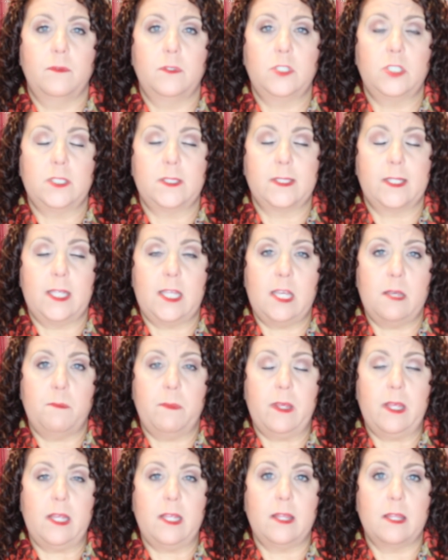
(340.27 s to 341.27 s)
just
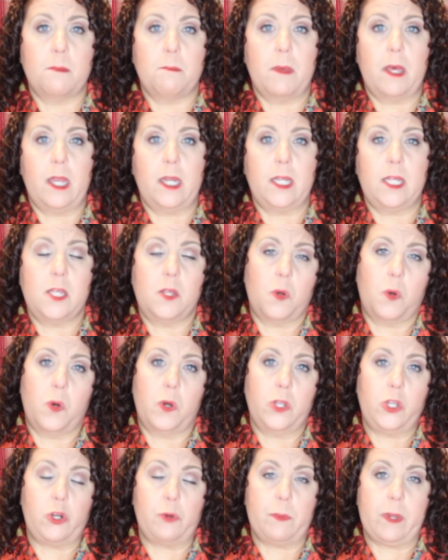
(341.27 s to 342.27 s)
keeping the money
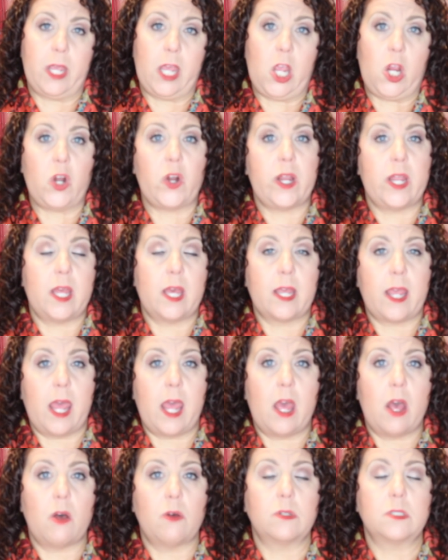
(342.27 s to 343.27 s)
on your Mercari
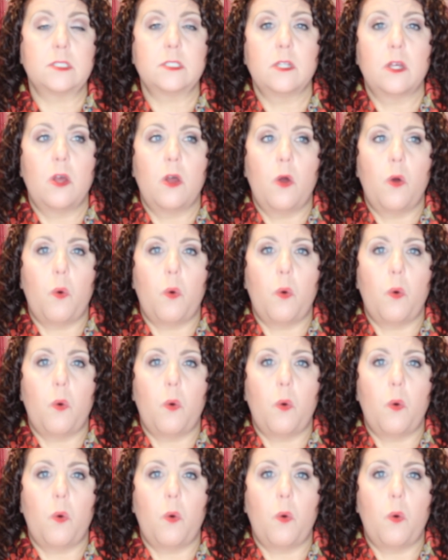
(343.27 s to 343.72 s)
account